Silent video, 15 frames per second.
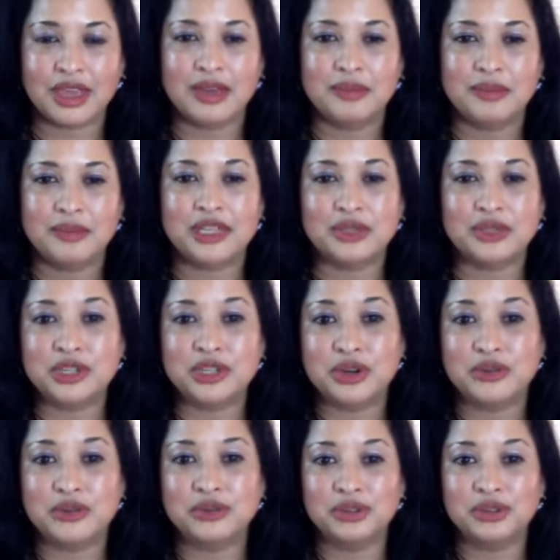because we
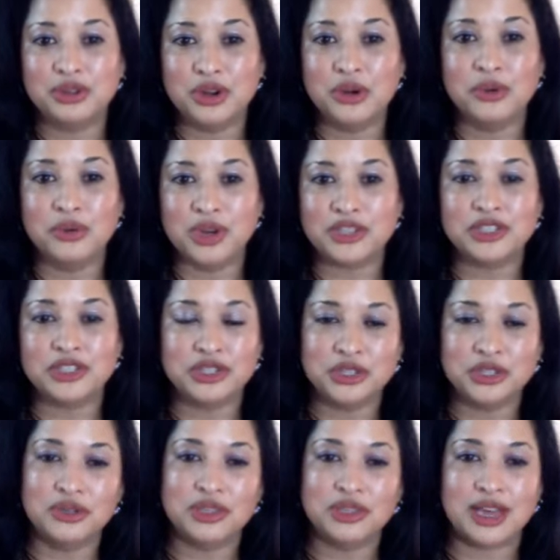don't know what to
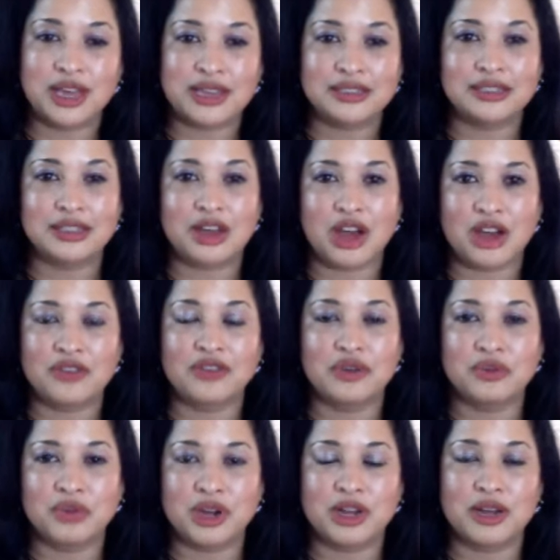do. And that's
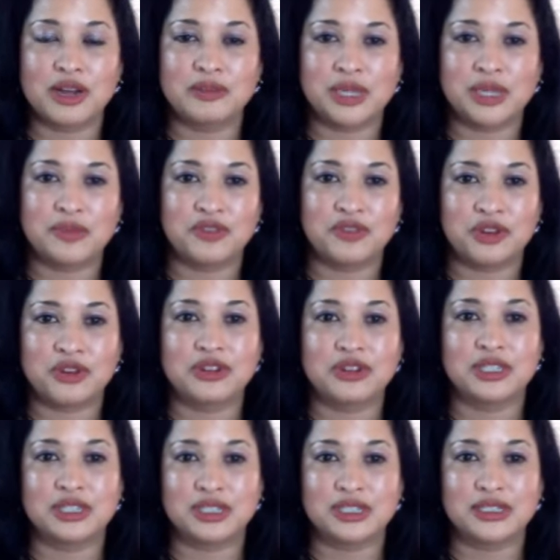often what comes up
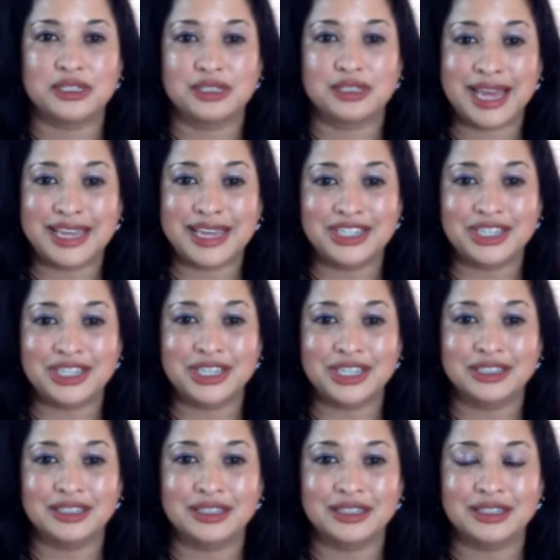first is
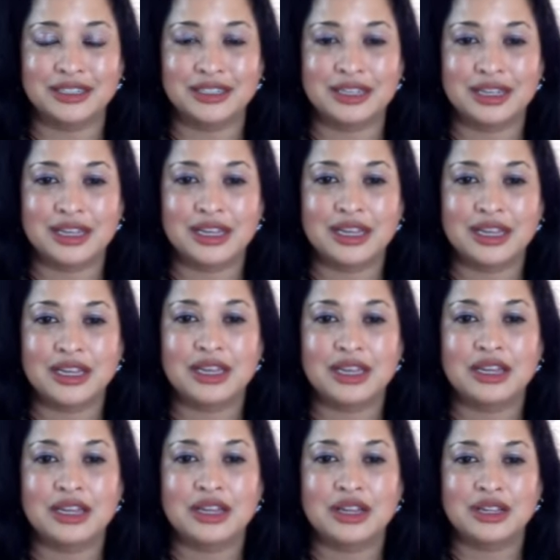tension.
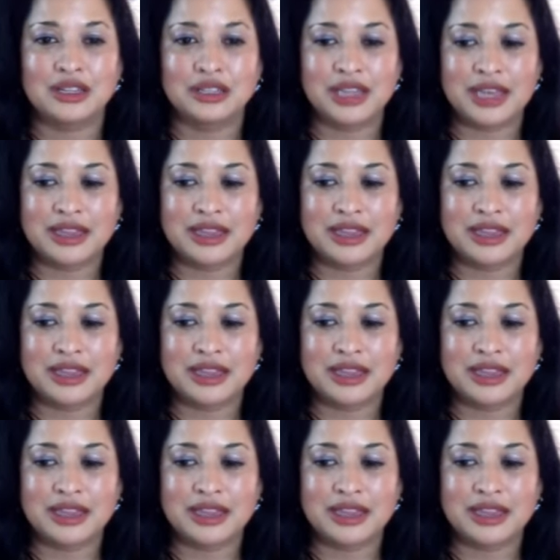Let